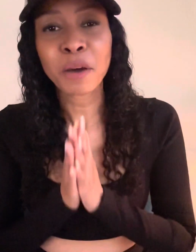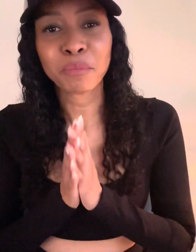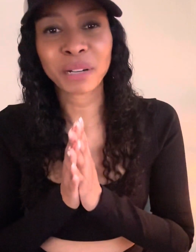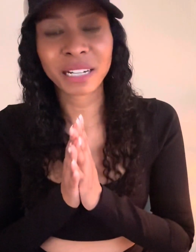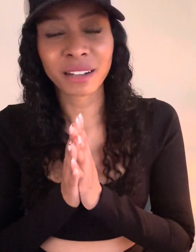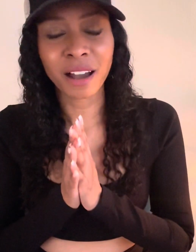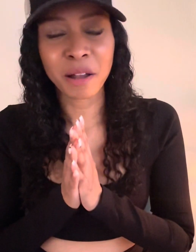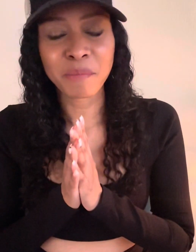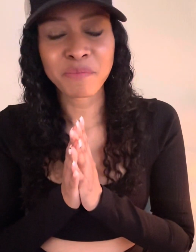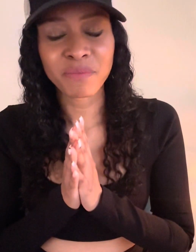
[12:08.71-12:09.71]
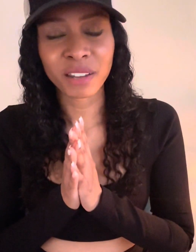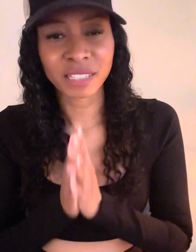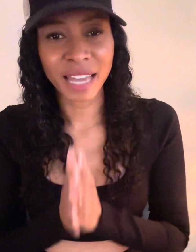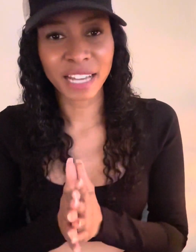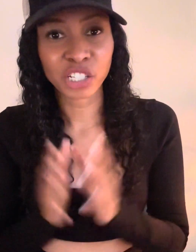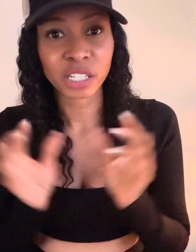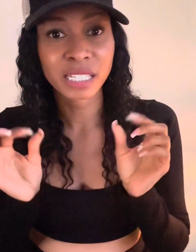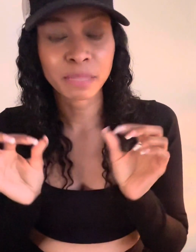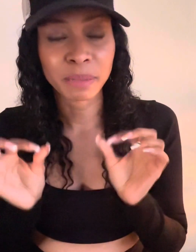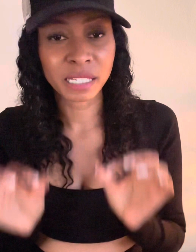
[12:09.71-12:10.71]
But there's actually a
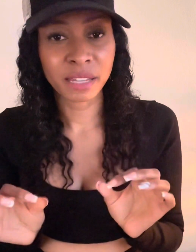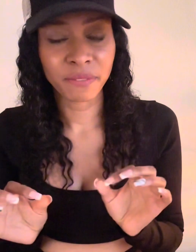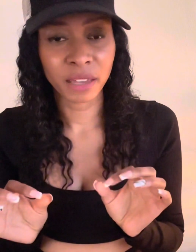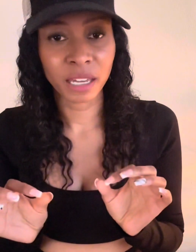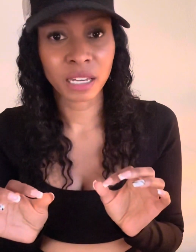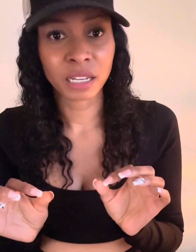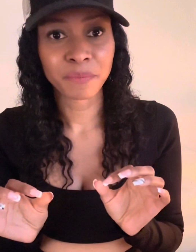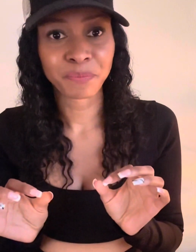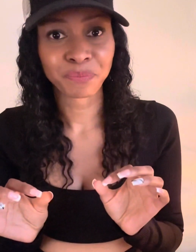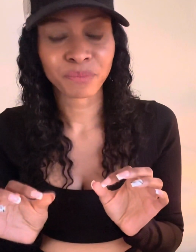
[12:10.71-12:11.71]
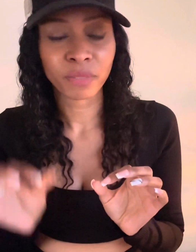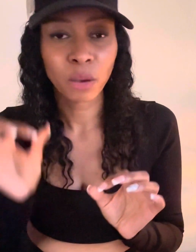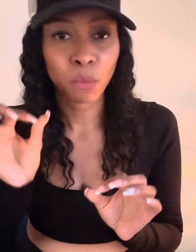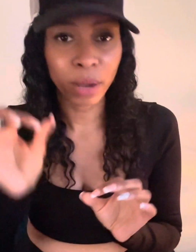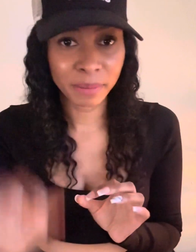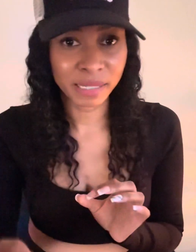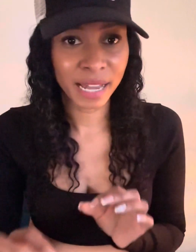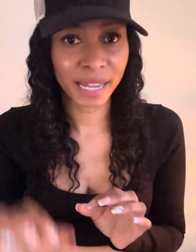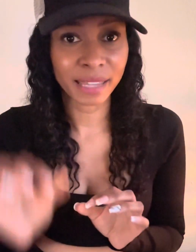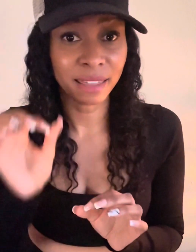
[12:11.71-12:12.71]
specific
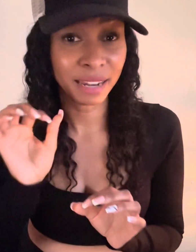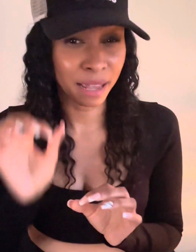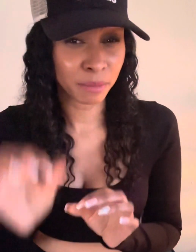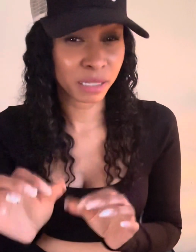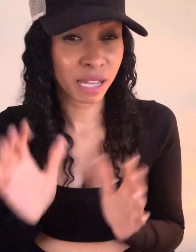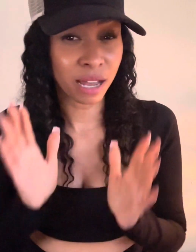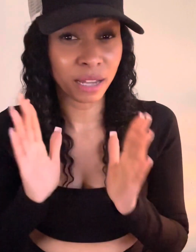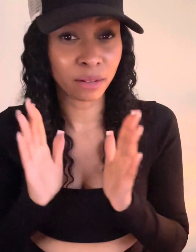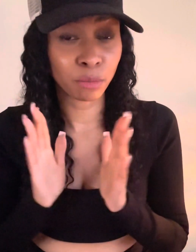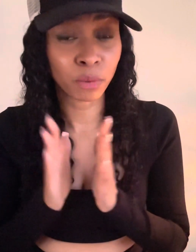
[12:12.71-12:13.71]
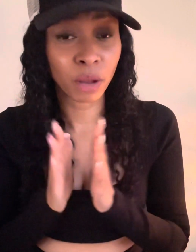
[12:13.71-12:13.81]
website that Amazon